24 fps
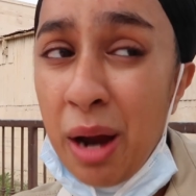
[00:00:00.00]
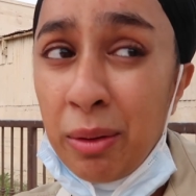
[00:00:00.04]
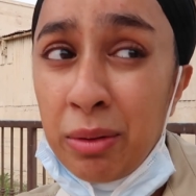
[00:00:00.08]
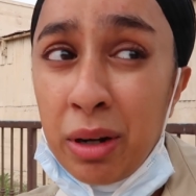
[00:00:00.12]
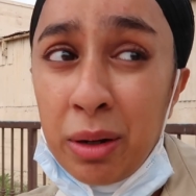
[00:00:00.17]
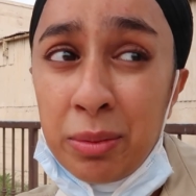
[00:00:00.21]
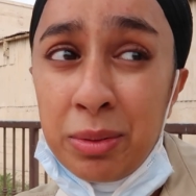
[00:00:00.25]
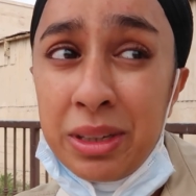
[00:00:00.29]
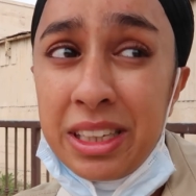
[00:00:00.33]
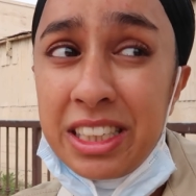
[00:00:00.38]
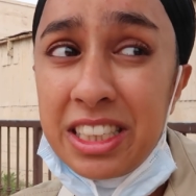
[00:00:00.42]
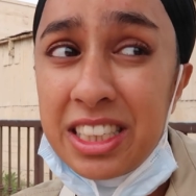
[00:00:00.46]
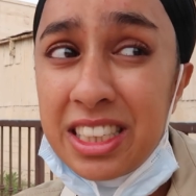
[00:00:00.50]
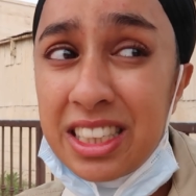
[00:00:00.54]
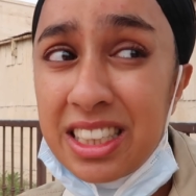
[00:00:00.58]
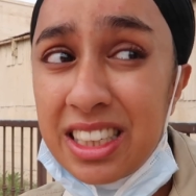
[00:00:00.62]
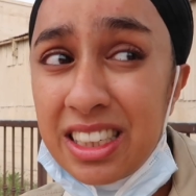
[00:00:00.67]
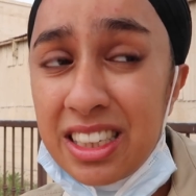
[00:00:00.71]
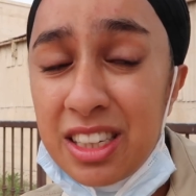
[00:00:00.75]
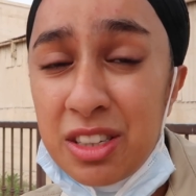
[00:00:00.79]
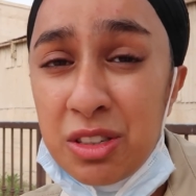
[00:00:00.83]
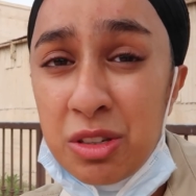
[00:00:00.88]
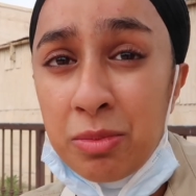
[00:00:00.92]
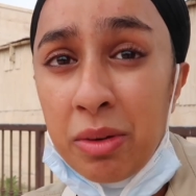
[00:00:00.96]
probably just
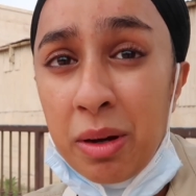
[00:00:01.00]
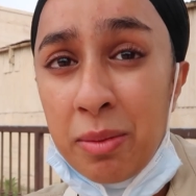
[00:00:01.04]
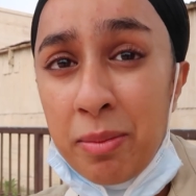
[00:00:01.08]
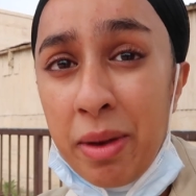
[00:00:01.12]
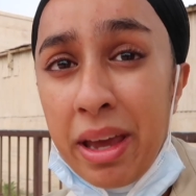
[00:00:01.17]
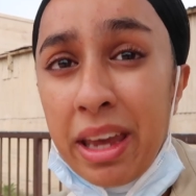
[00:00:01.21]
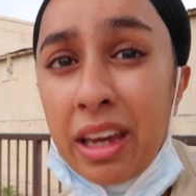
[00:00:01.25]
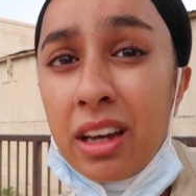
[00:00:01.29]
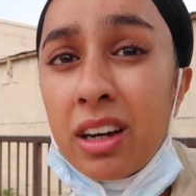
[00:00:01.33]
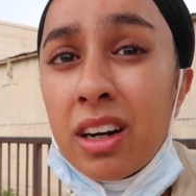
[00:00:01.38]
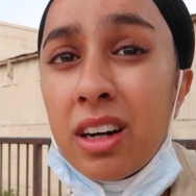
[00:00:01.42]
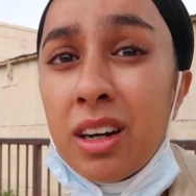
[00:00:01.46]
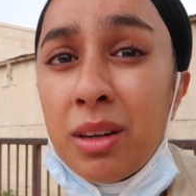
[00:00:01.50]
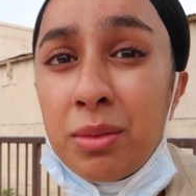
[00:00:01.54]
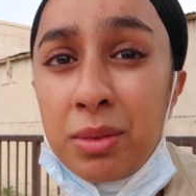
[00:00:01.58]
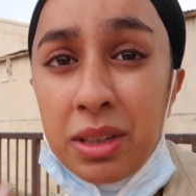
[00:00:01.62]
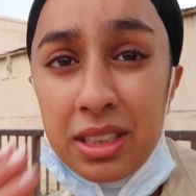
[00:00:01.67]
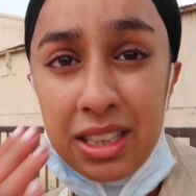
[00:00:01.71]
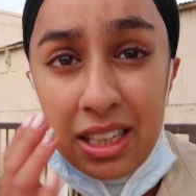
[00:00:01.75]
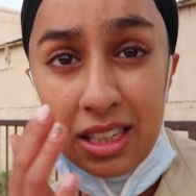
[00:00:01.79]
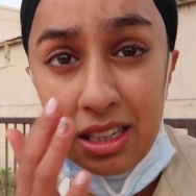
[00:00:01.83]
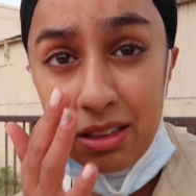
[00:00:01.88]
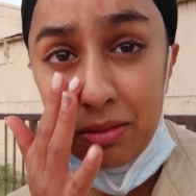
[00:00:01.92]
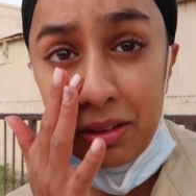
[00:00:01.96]
gonna do my makeup
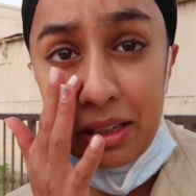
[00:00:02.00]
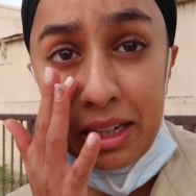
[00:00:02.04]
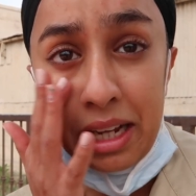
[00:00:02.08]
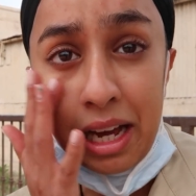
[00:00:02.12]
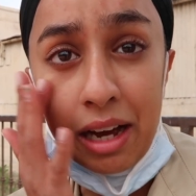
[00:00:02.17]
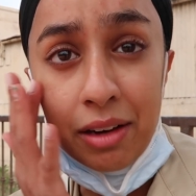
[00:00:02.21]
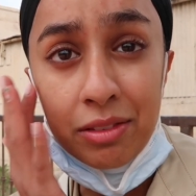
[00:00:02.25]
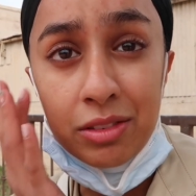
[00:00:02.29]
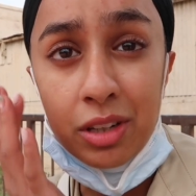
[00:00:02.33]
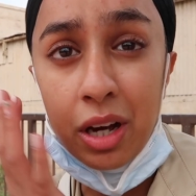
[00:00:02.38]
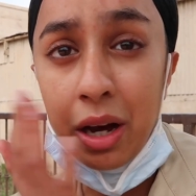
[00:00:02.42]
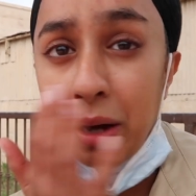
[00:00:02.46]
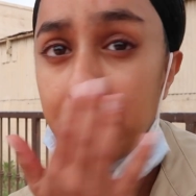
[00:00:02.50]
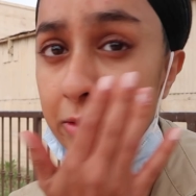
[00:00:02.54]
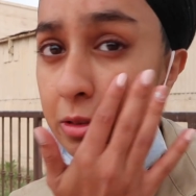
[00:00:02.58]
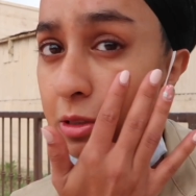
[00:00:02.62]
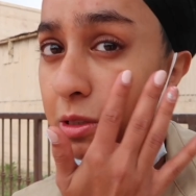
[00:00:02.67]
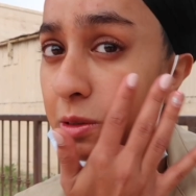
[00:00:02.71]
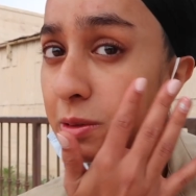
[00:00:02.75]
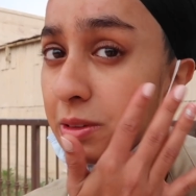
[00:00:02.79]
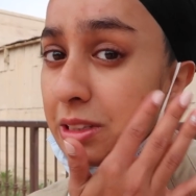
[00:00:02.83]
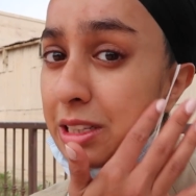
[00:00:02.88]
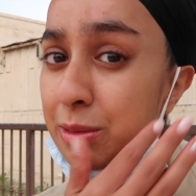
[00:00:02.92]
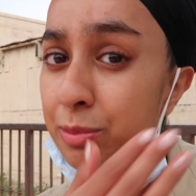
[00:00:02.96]
because I didn't really have time to
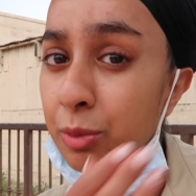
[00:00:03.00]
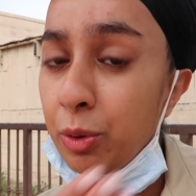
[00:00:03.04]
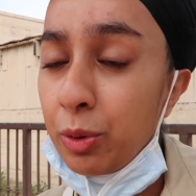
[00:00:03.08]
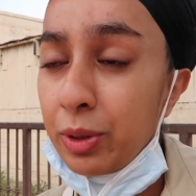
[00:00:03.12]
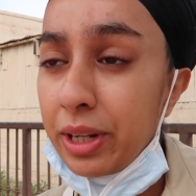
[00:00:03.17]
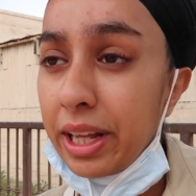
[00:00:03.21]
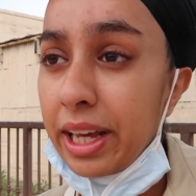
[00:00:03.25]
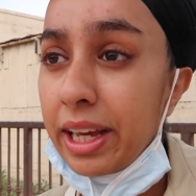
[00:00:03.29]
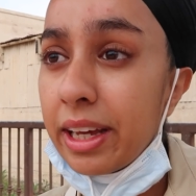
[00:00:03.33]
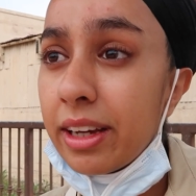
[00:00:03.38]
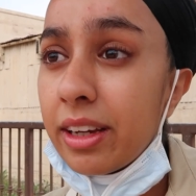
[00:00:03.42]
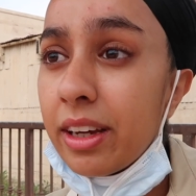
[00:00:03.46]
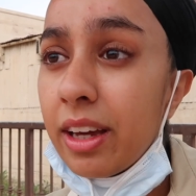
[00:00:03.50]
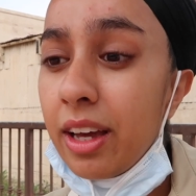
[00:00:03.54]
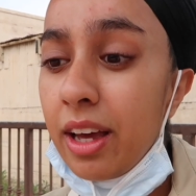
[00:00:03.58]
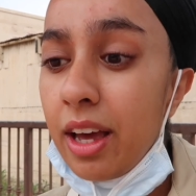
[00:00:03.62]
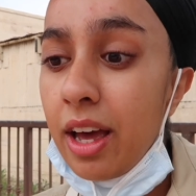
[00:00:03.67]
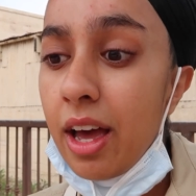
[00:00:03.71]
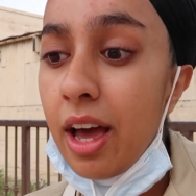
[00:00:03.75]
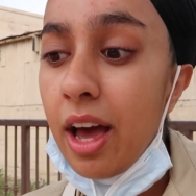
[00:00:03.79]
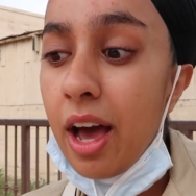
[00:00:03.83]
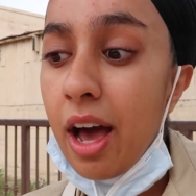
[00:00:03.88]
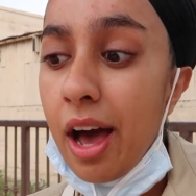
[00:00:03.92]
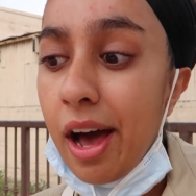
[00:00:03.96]
do it this morning
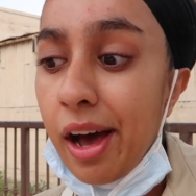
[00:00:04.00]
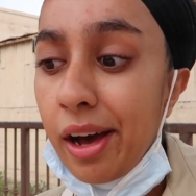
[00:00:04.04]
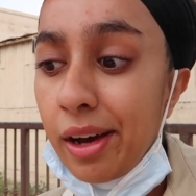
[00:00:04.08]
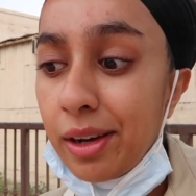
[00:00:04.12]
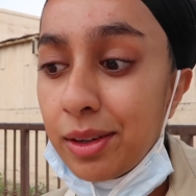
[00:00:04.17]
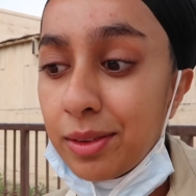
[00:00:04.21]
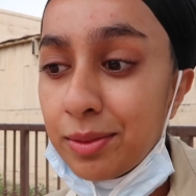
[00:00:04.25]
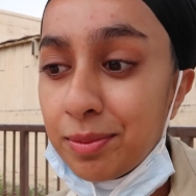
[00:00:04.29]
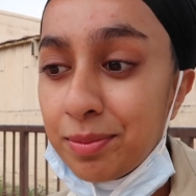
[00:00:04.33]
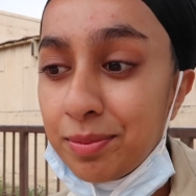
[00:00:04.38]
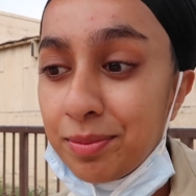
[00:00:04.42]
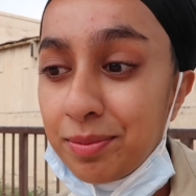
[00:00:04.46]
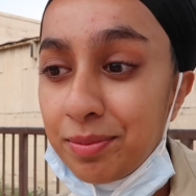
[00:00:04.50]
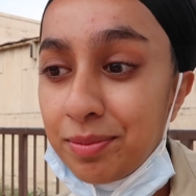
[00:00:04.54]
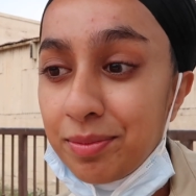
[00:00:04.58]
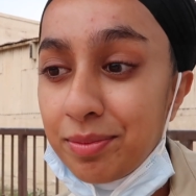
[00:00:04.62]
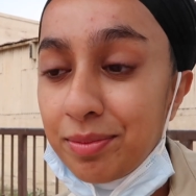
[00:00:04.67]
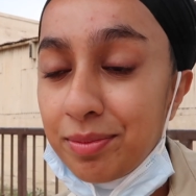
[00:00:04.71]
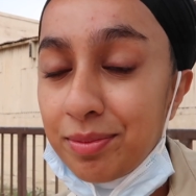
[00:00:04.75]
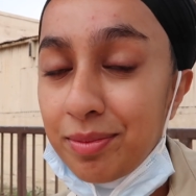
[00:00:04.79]
um,